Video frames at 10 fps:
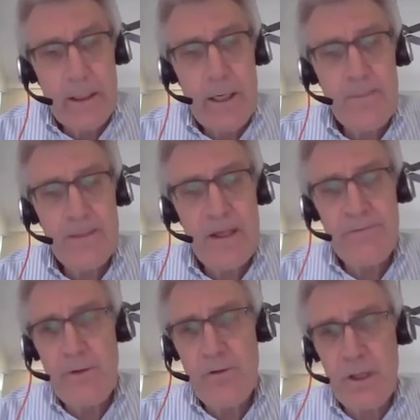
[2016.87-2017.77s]
Um,
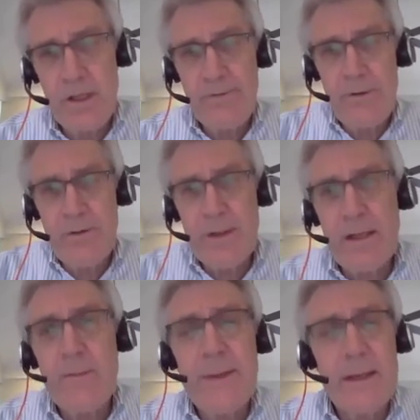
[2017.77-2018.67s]
if you if you
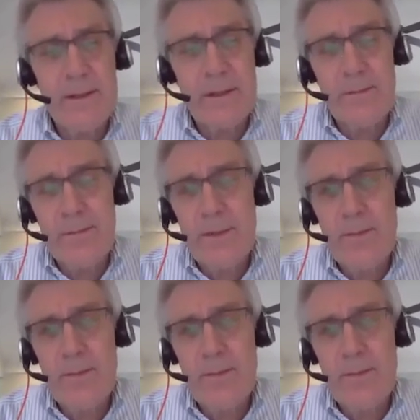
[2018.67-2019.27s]
think about the,